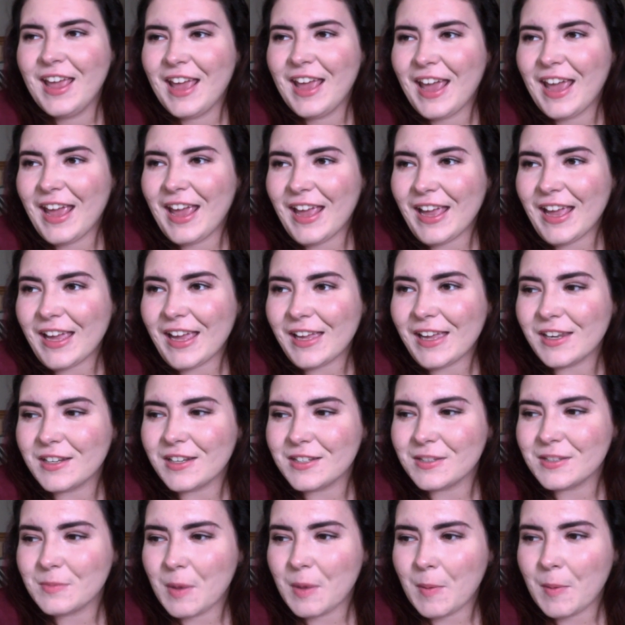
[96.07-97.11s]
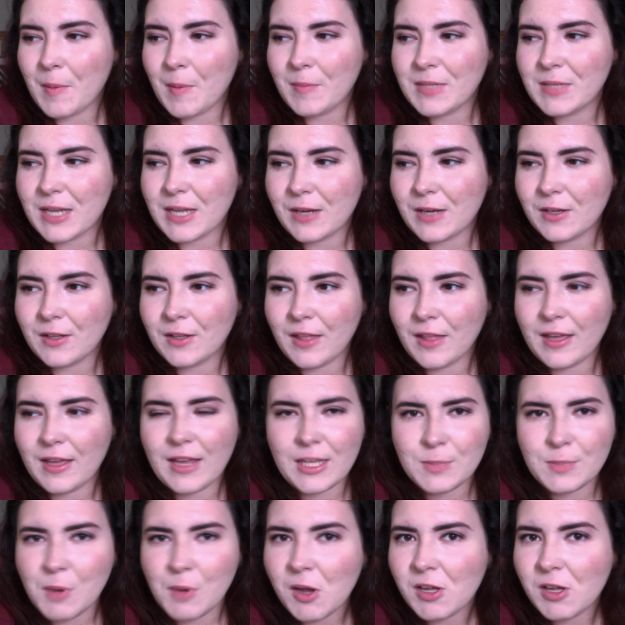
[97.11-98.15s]
And my mom and dad are like,
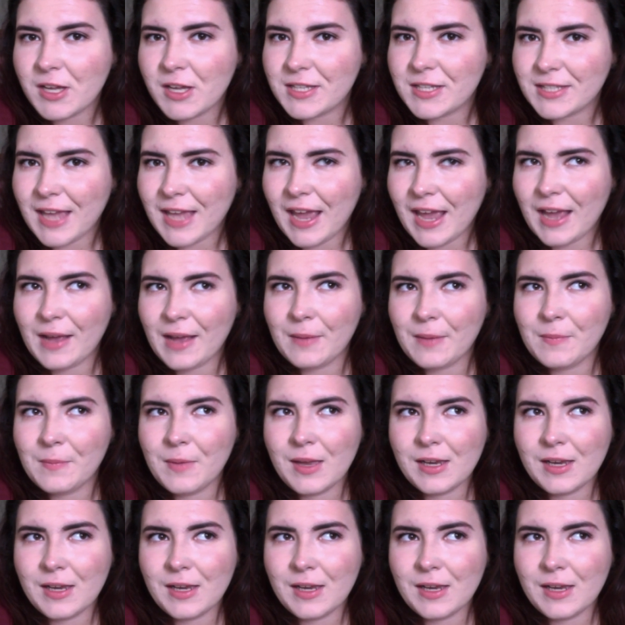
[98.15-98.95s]
it's probably a scam.